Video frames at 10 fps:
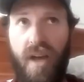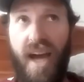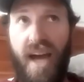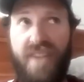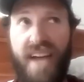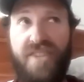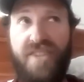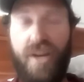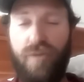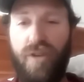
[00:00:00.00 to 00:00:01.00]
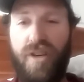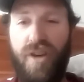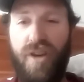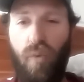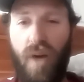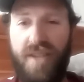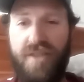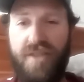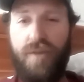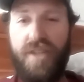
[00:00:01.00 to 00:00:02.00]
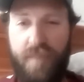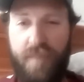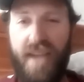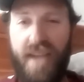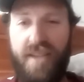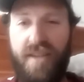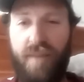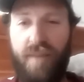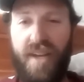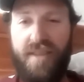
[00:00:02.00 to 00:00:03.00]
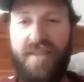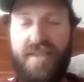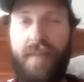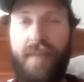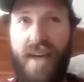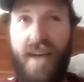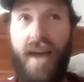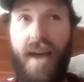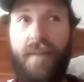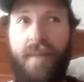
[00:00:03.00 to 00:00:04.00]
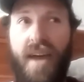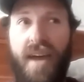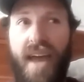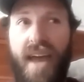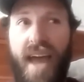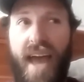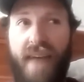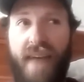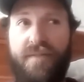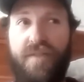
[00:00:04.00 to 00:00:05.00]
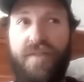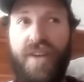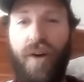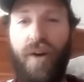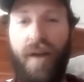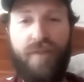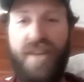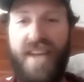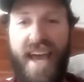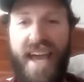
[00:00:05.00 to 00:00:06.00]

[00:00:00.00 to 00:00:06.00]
I, I generally know what to expect, but at the same time, every, you know, every day